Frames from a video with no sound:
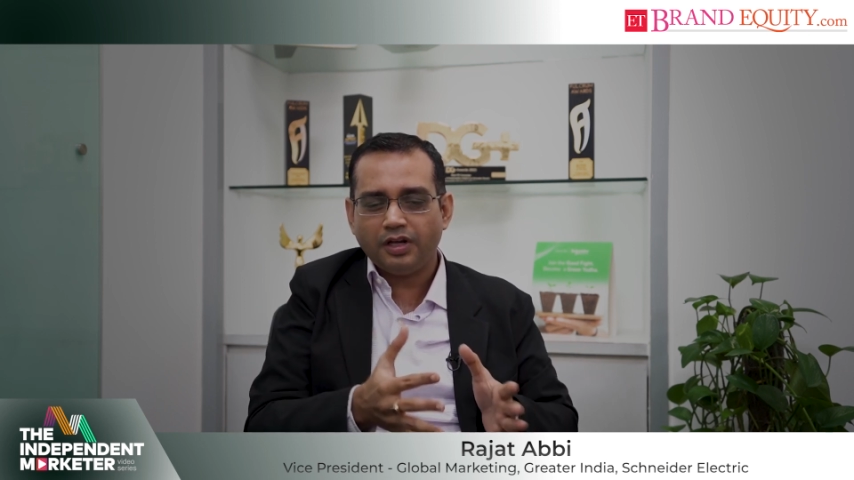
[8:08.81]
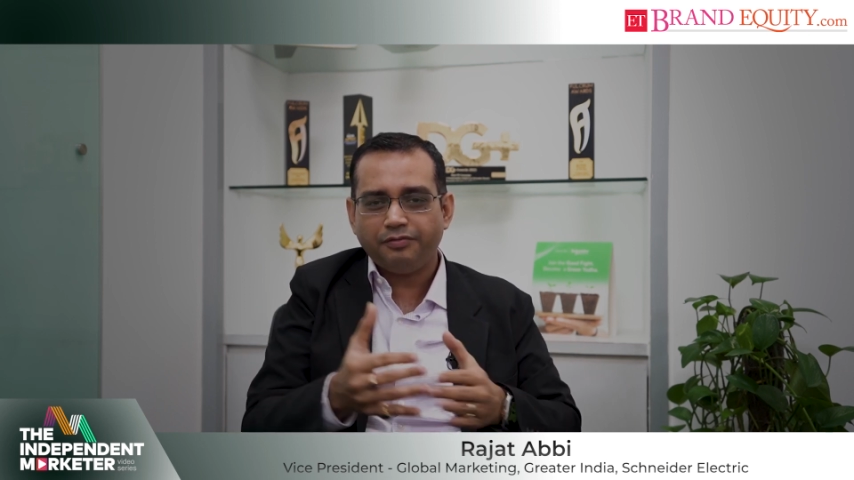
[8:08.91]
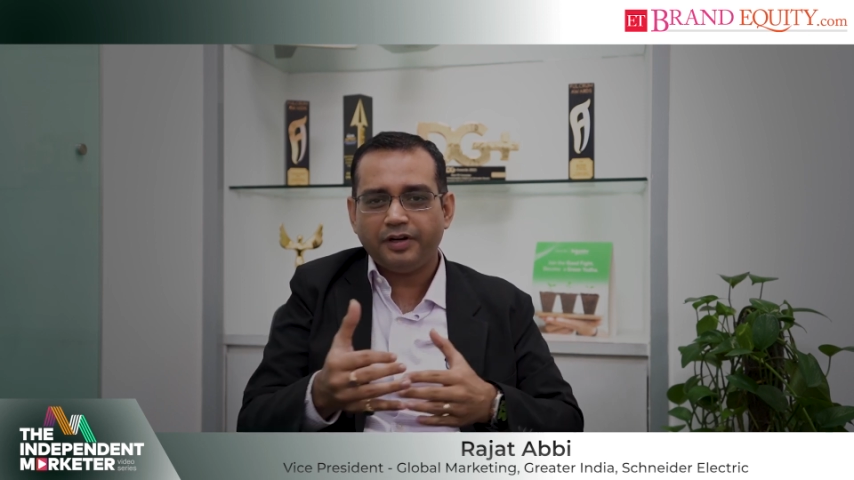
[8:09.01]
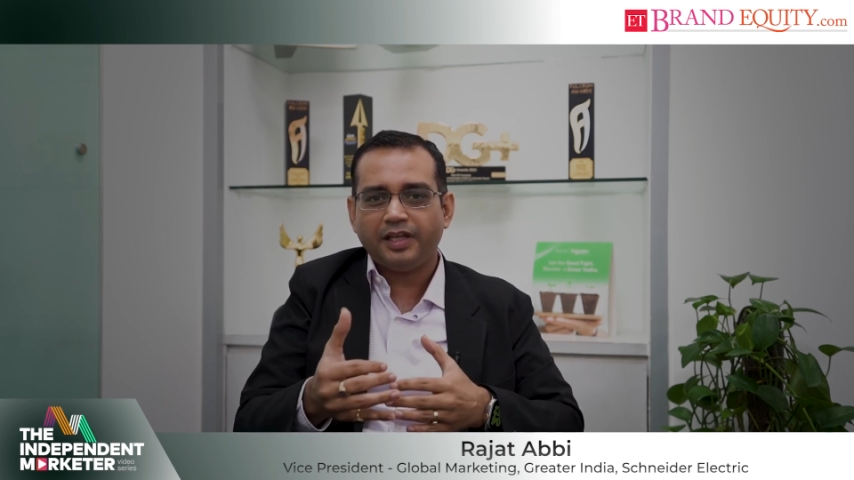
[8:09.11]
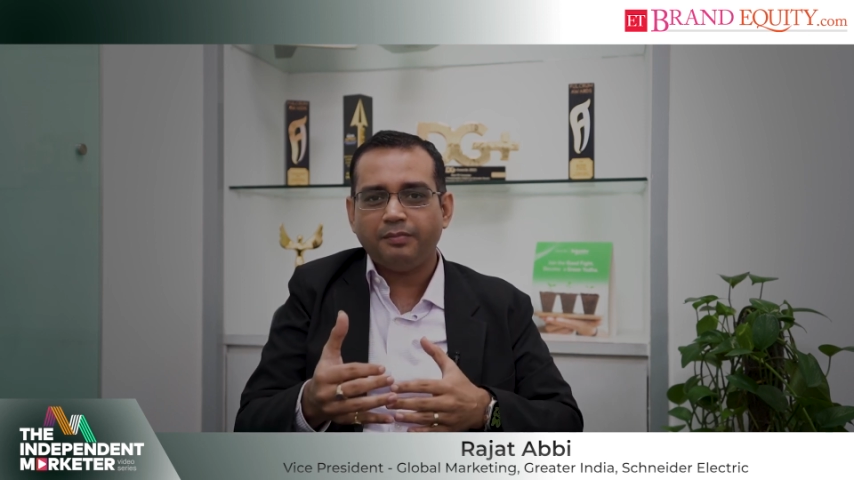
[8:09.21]
if
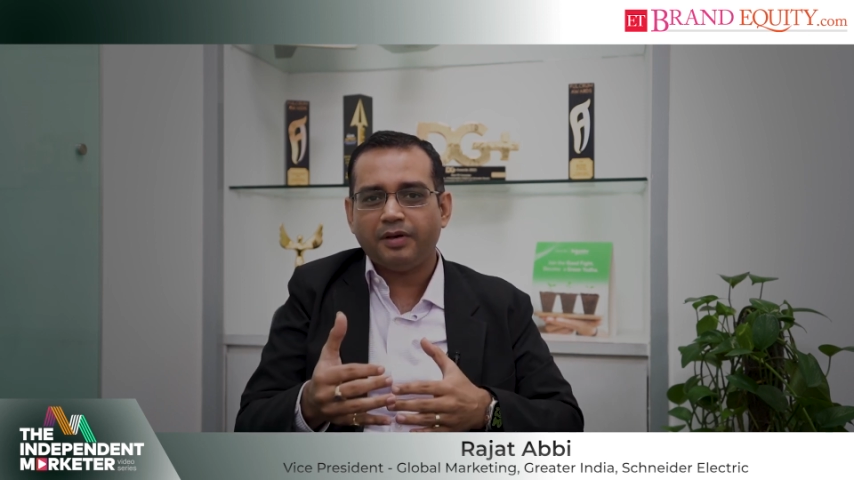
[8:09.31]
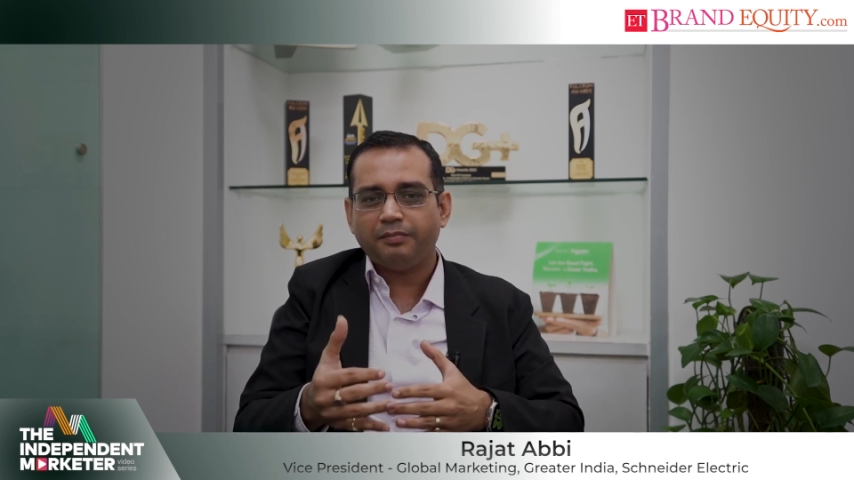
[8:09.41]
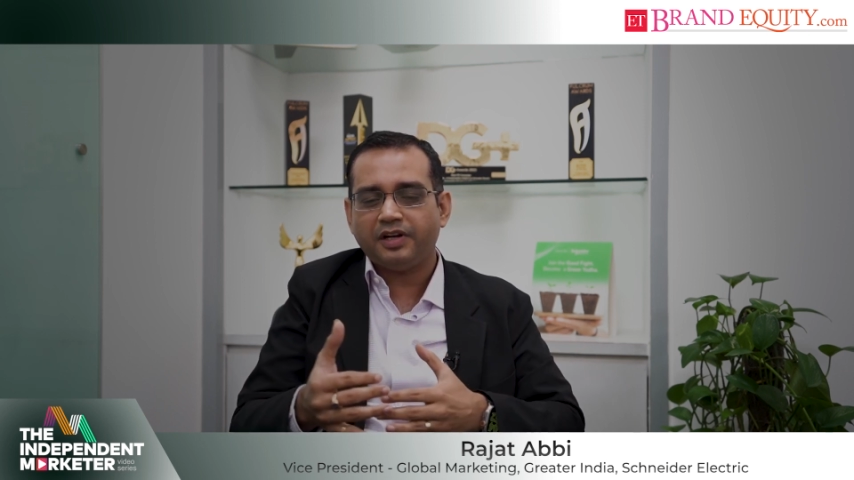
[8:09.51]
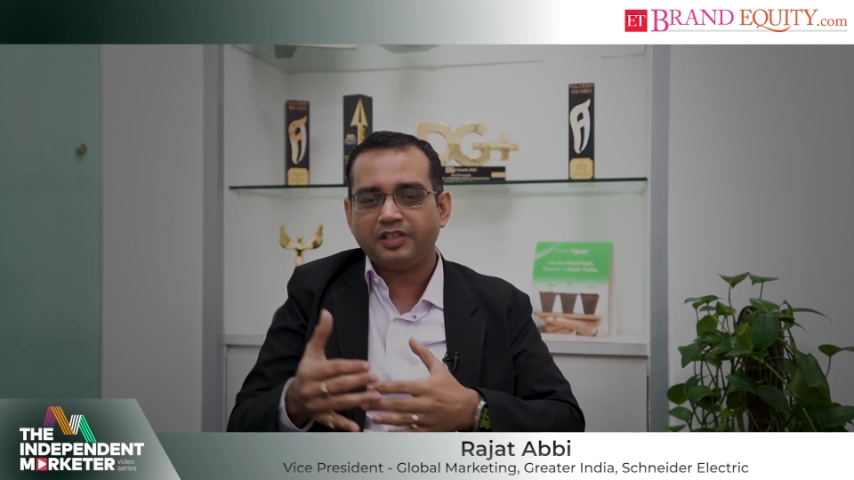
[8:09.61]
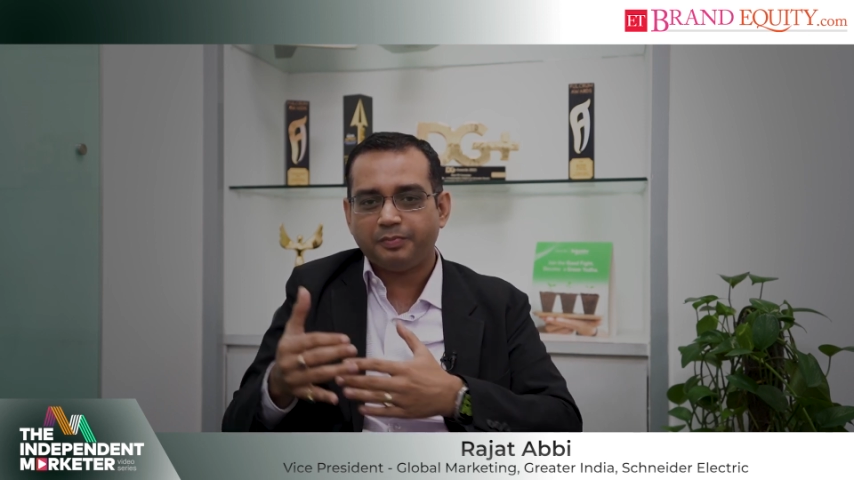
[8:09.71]
a team
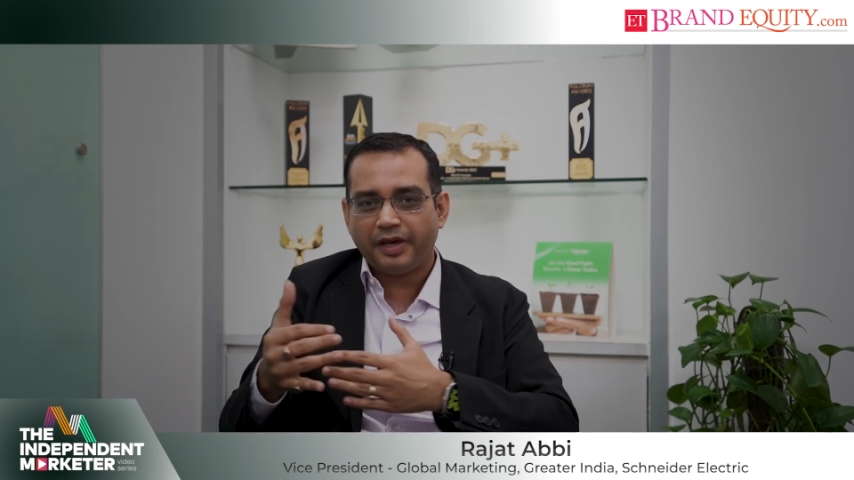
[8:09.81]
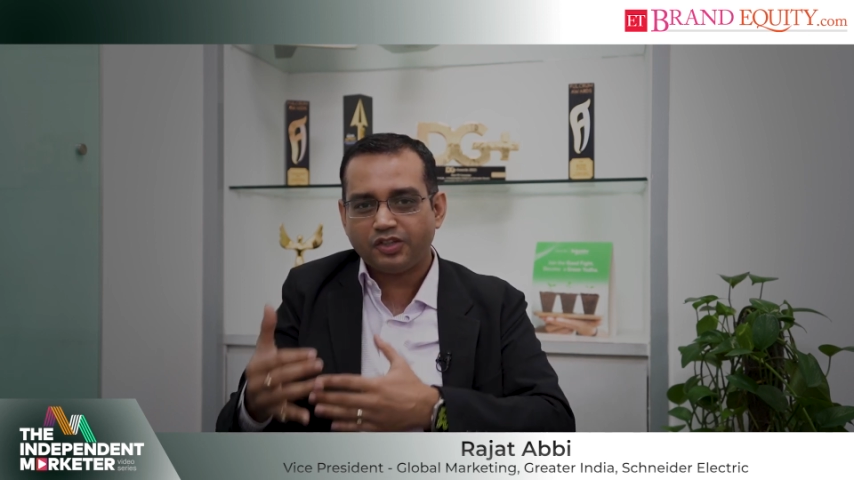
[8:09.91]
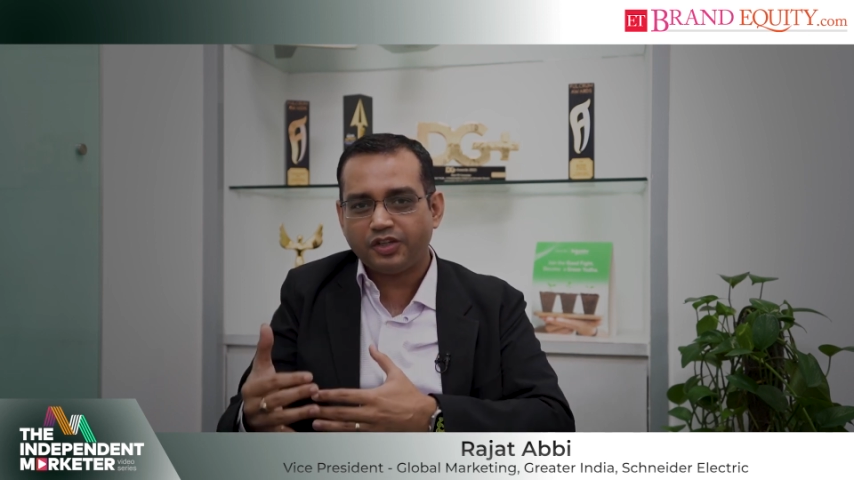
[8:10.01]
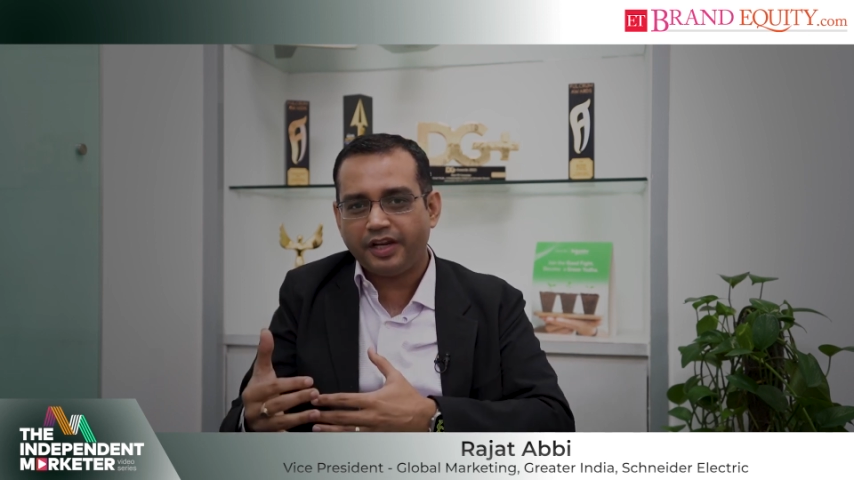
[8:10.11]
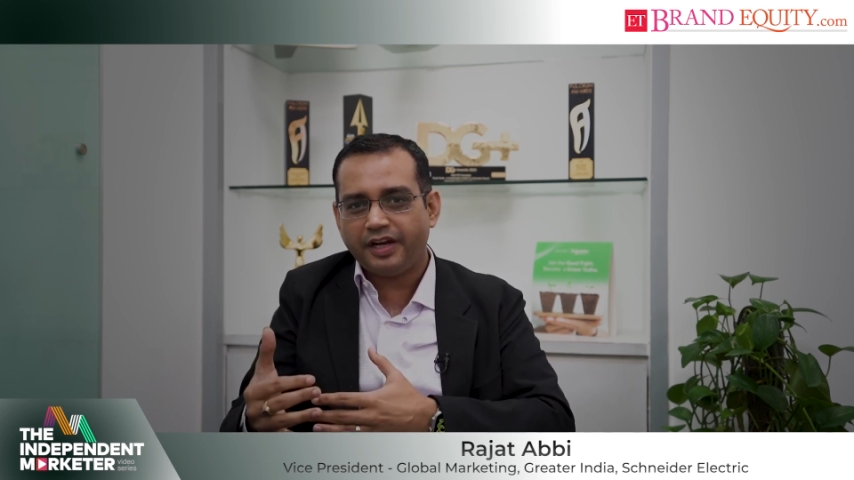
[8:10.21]
member is
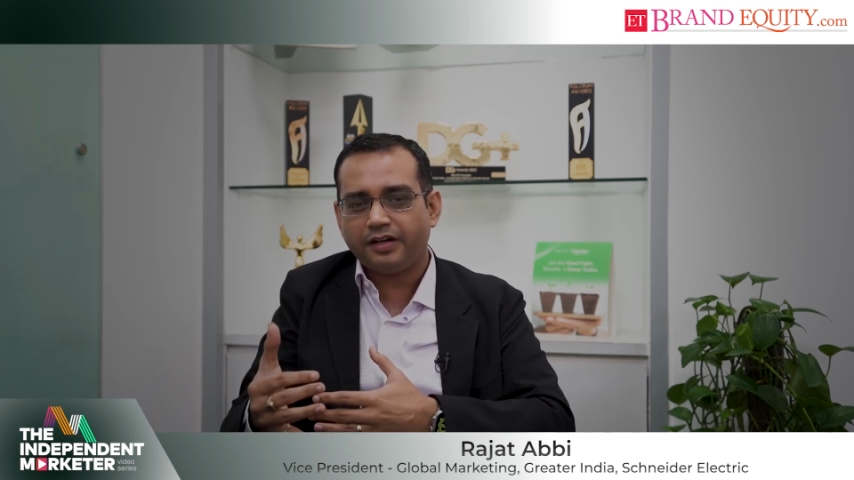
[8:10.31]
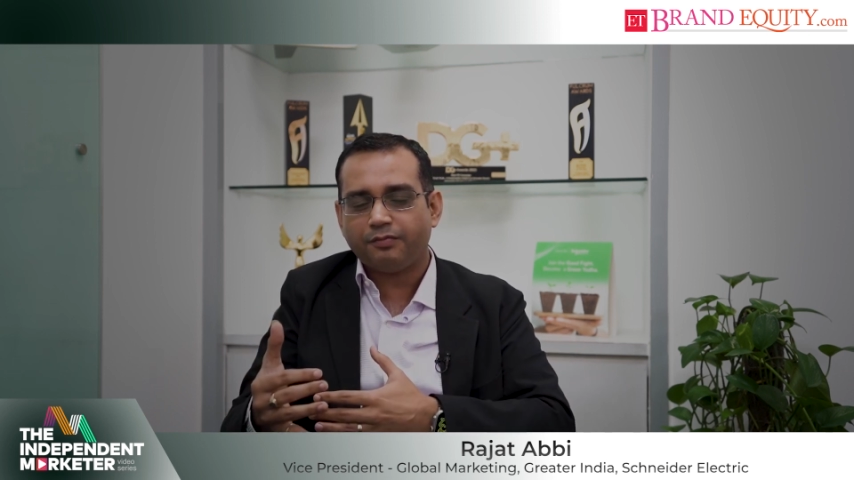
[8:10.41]
passionate,